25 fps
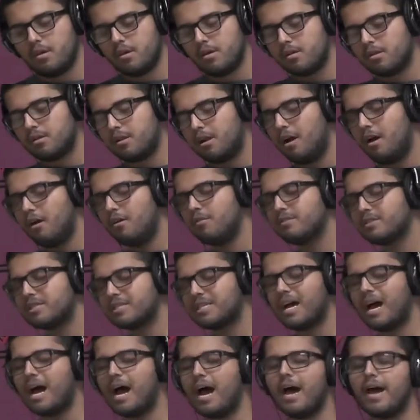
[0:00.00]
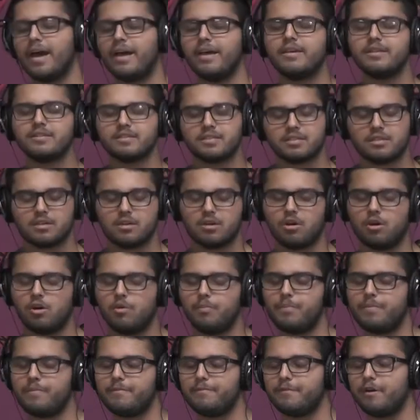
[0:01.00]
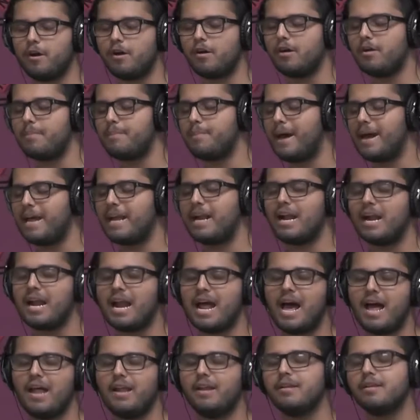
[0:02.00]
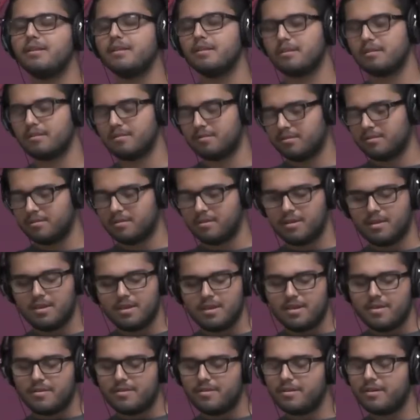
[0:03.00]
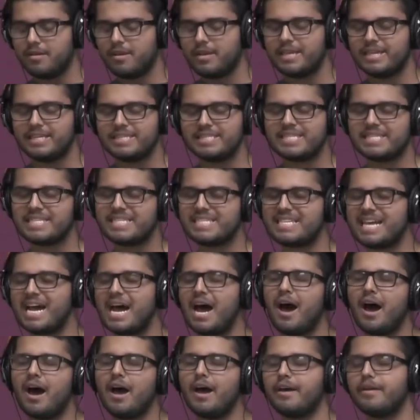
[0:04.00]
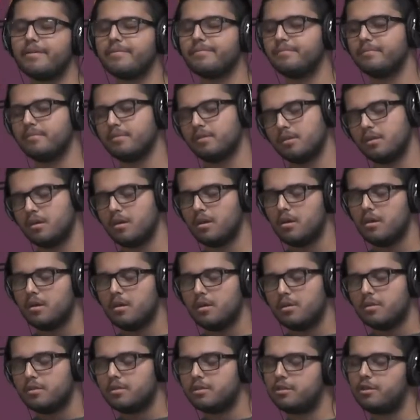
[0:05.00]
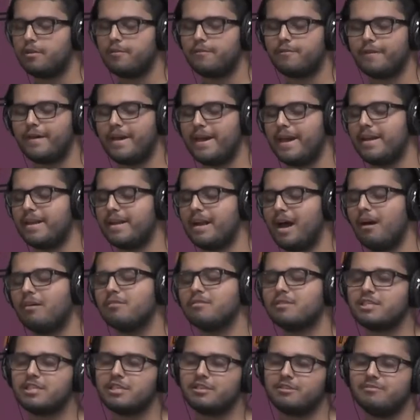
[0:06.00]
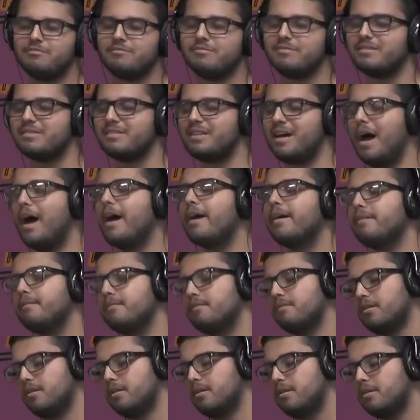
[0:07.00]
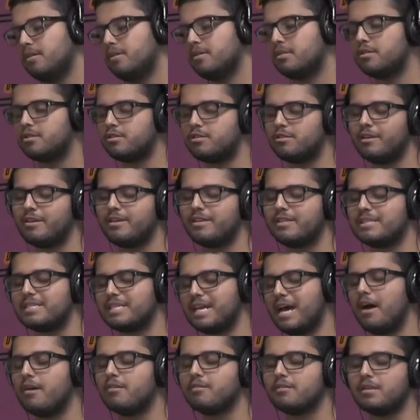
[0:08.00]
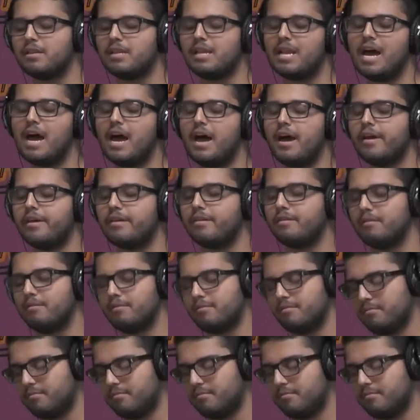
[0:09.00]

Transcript: Closed eyes, hoping for a better land. But it's time to fade out tonight, straight down the line.